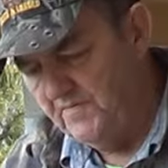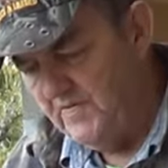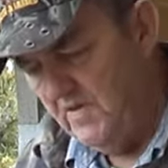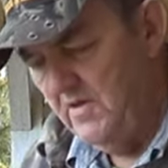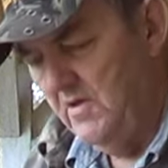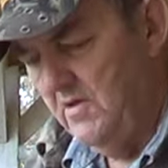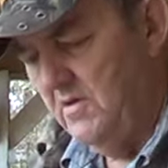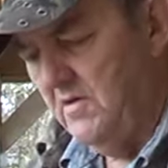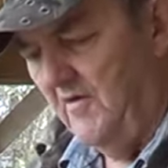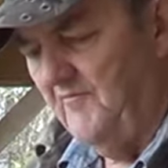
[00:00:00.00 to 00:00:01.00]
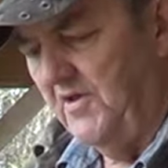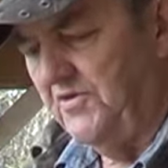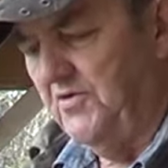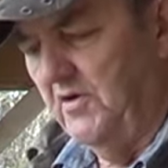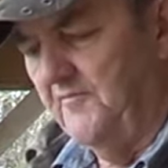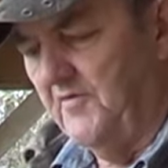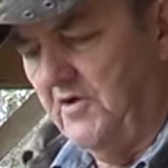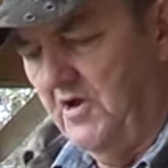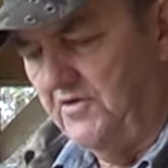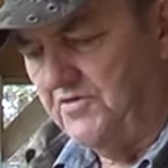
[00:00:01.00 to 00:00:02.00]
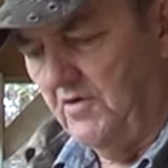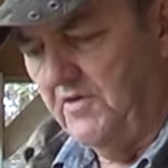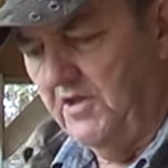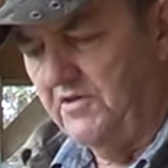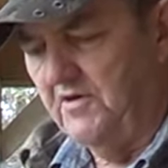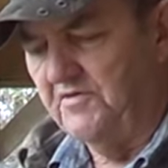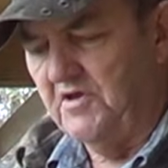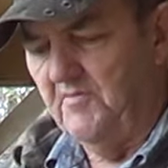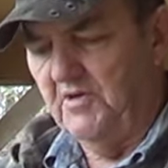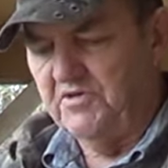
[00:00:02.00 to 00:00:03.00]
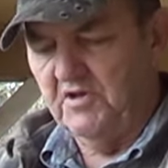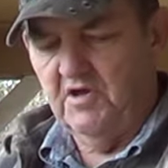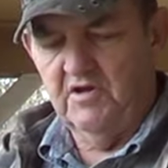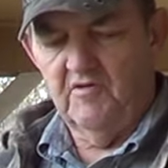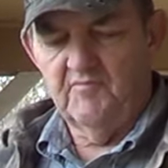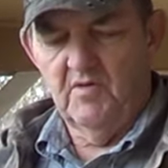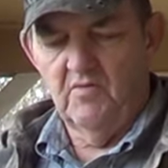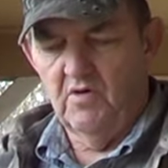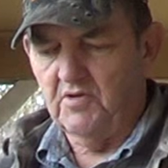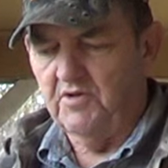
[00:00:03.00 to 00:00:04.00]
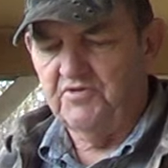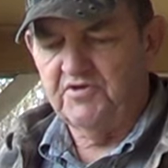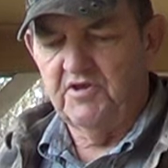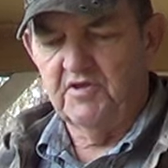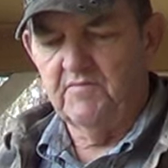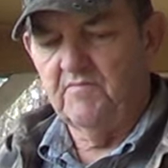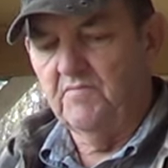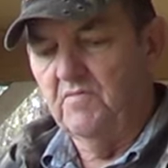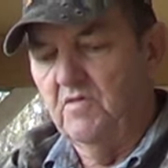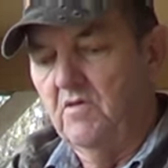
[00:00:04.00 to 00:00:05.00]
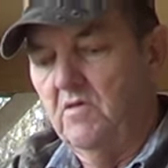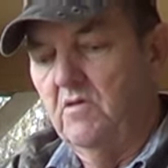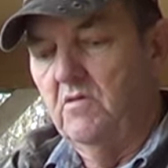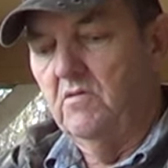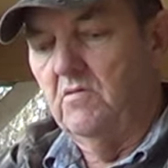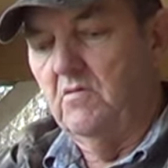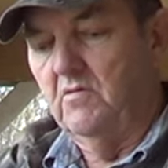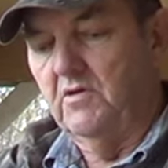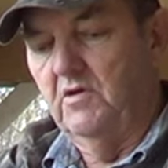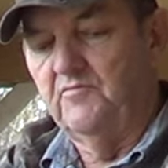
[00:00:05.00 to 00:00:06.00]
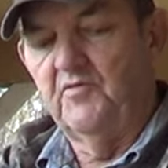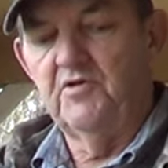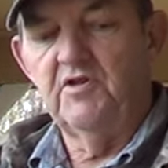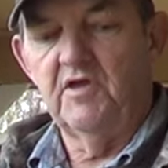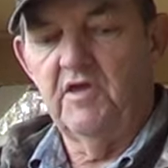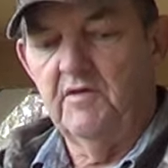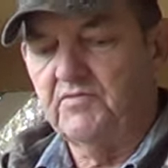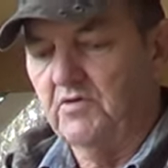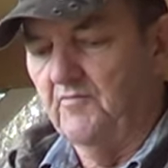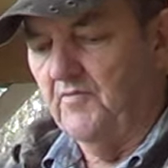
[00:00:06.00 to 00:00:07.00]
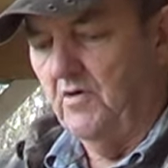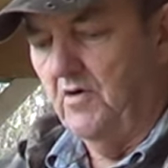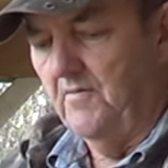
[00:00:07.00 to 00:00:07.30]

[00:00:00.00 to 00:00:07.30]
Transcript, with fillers: I have made two different cuts on it. There's how much I cut off my walking stick. Oh, good foot and a half so far.